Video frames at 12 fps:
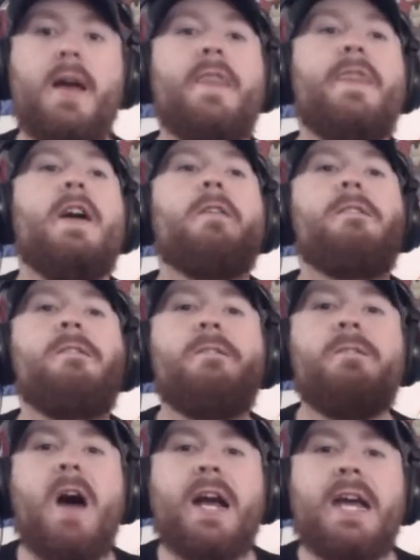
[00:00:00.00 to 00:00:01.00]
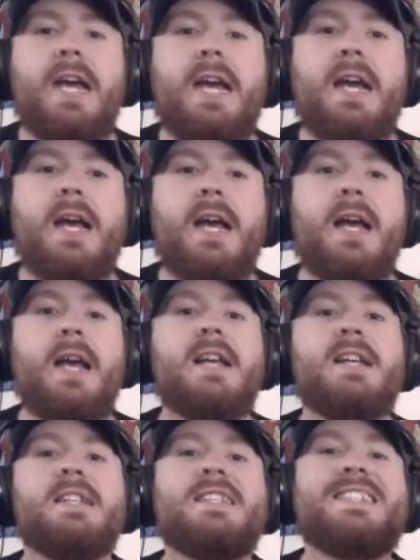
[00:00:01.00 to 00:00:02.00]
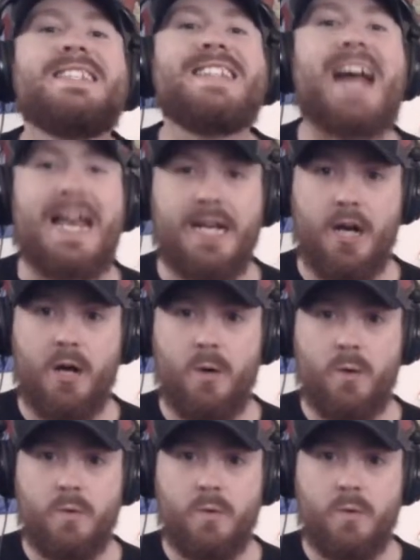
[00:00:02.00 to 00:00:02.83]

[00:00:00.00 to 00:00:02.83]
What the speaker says: they're fucking psycho.